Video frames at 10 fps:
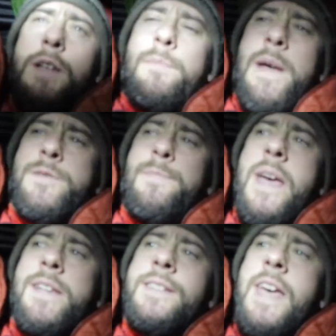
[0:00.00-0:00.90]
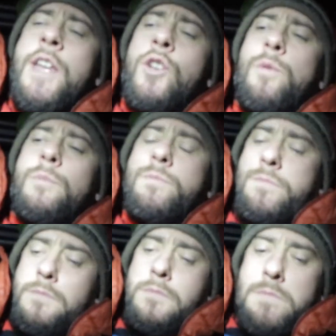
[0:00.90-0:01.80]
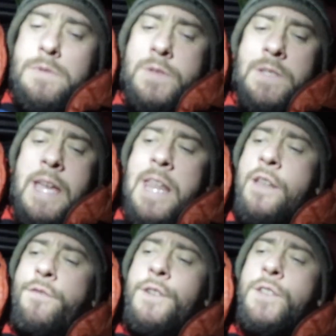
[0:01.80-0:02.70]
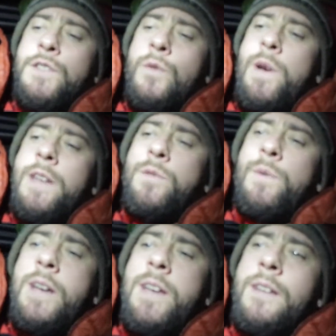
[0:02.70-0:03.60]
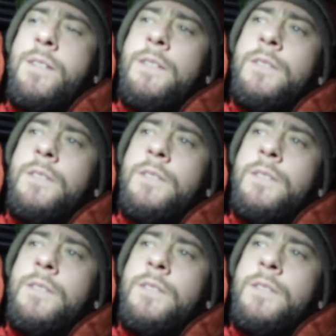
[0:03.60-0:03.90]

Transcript: think best bet is getting up and getting everything squared away